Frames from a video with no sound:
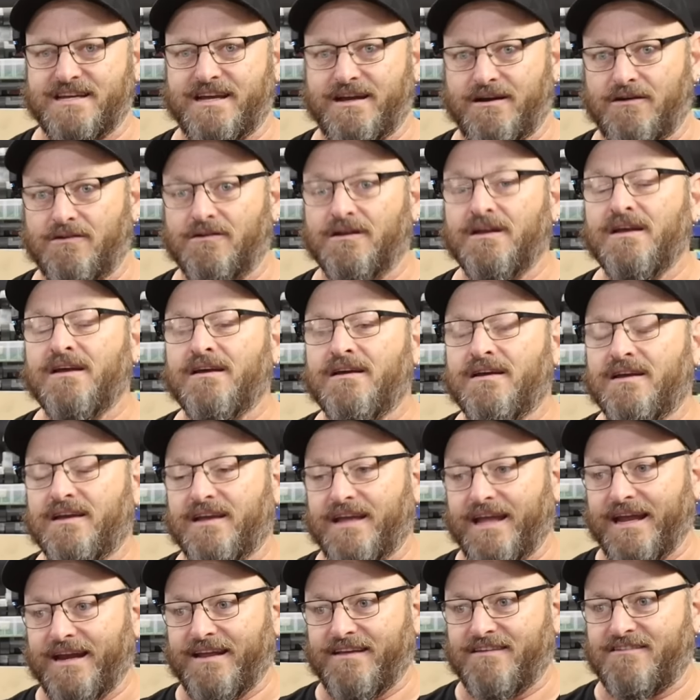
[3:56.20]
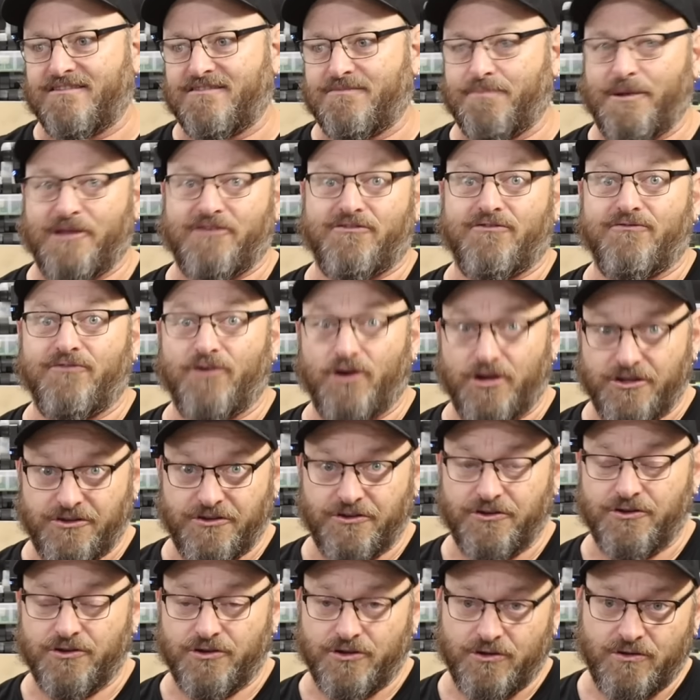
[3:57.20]
how it is specified
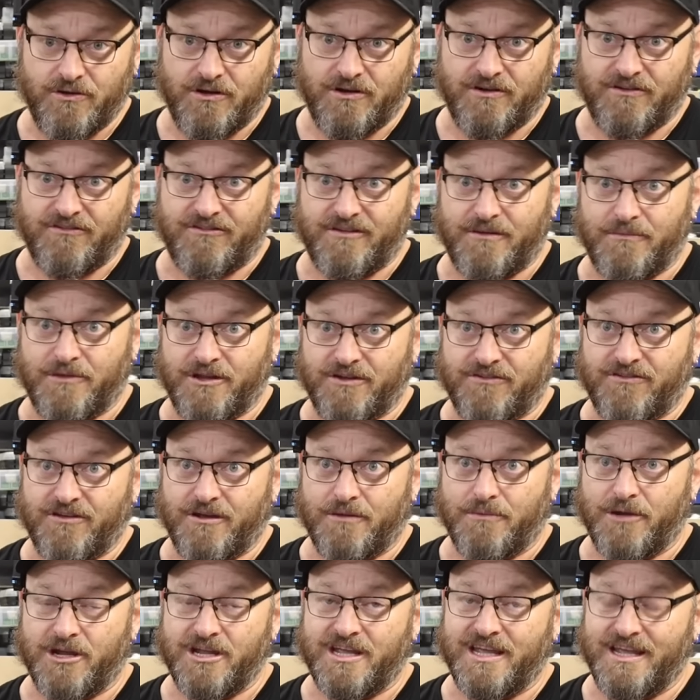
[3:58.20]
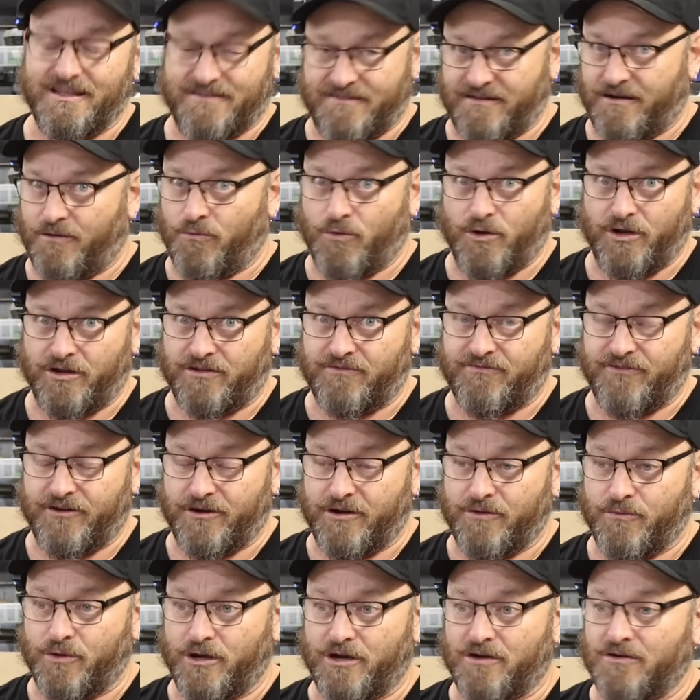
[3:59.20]
to do on some of the turbo kits, and it works
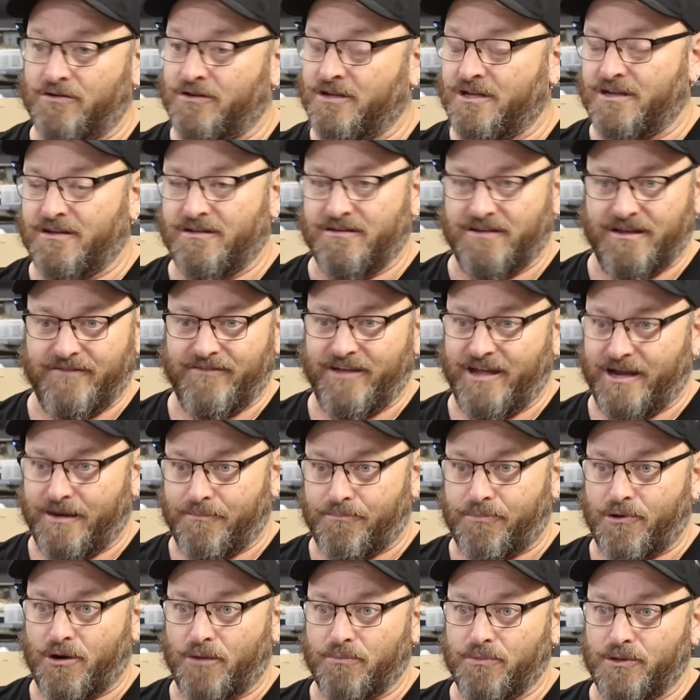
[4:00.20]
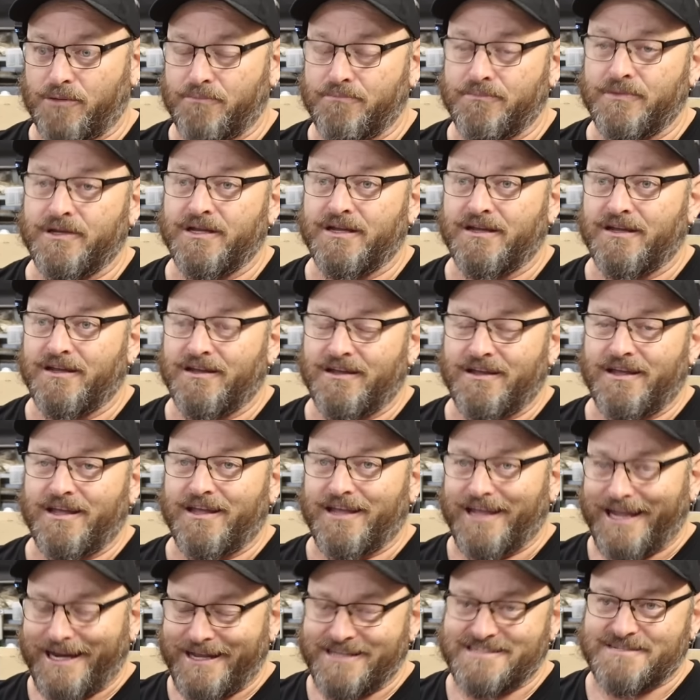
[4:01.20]
very well. Never had a problem.
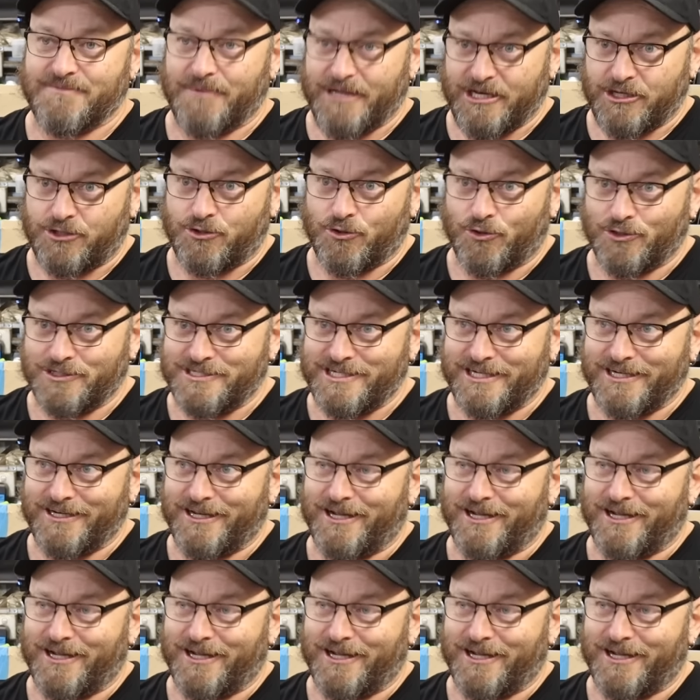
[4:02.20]
It is a bit daunting